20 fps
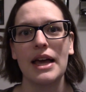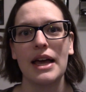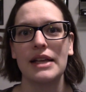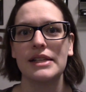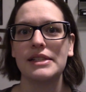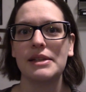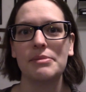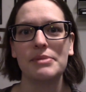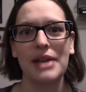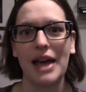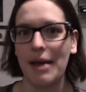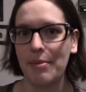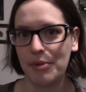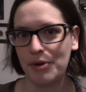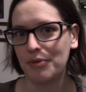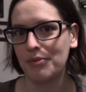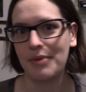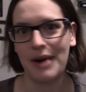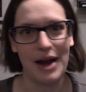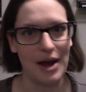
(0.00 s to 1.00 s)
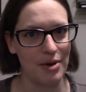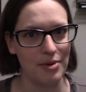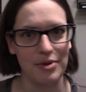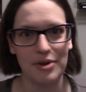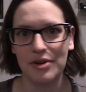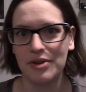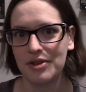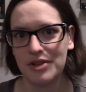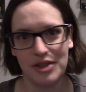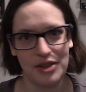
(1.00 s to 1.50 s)
sometime
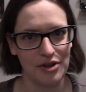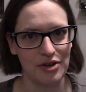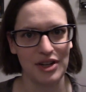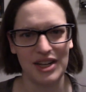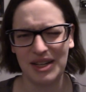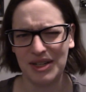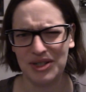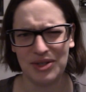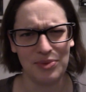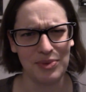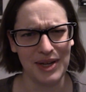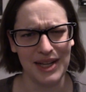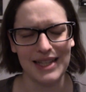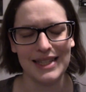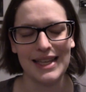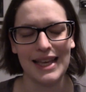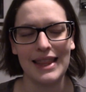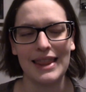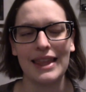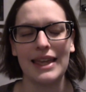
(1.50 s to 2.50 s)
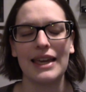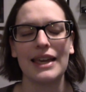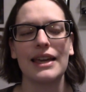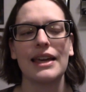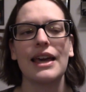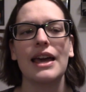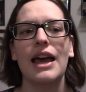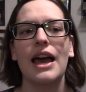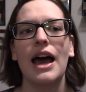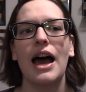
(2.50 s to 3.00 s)
around 30-ish weeks, I
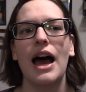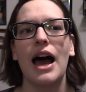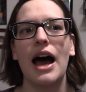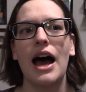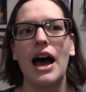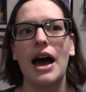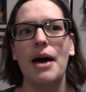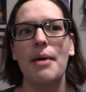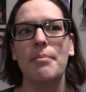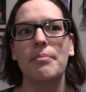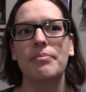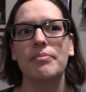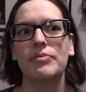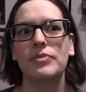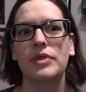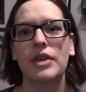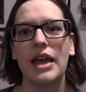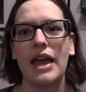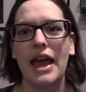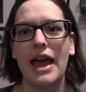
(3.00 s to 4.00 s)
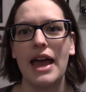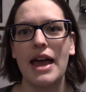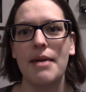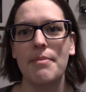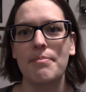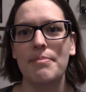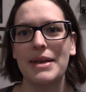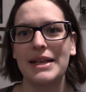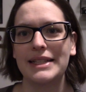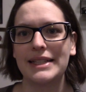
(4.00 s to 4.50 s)
think um,
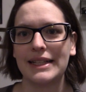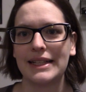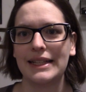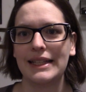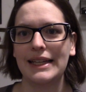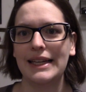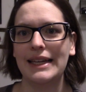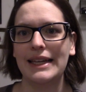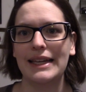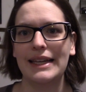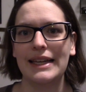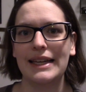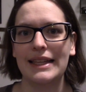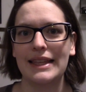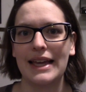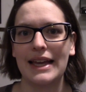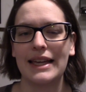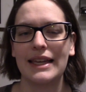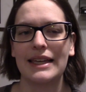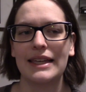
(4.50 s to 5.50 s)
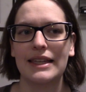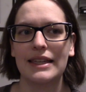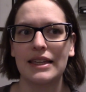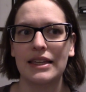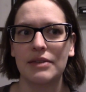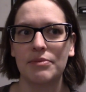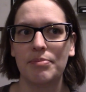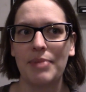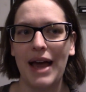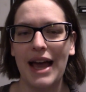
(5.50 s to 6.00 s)
and basically that
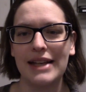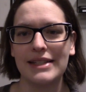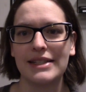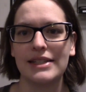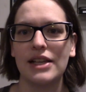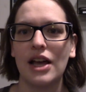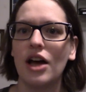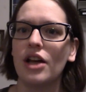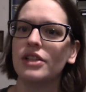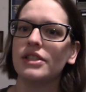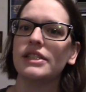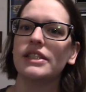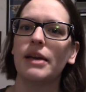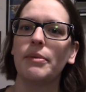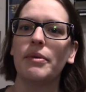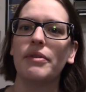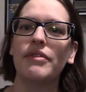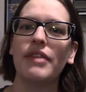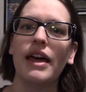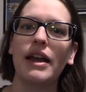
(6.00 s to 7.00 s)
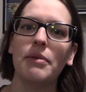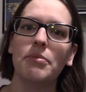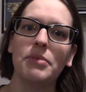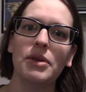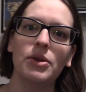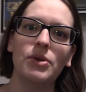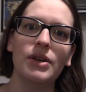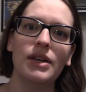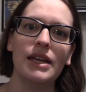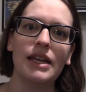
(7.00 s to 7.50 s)
passes on some of that
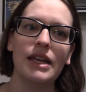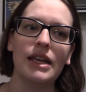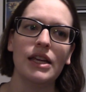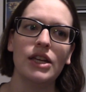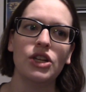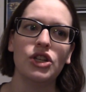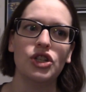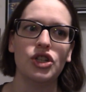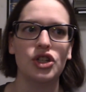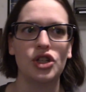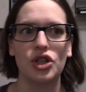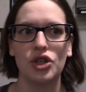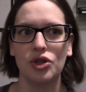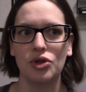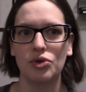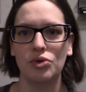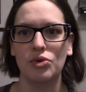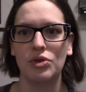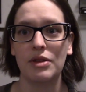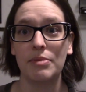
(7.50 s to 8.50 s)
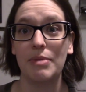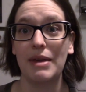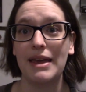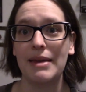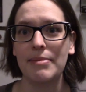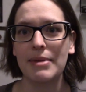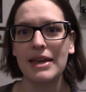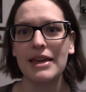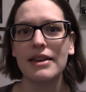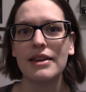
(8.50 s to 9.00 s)
immunity to the
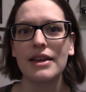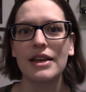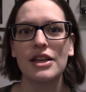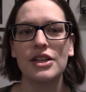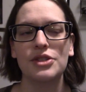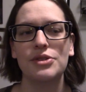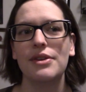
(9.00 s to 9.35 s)
baby. So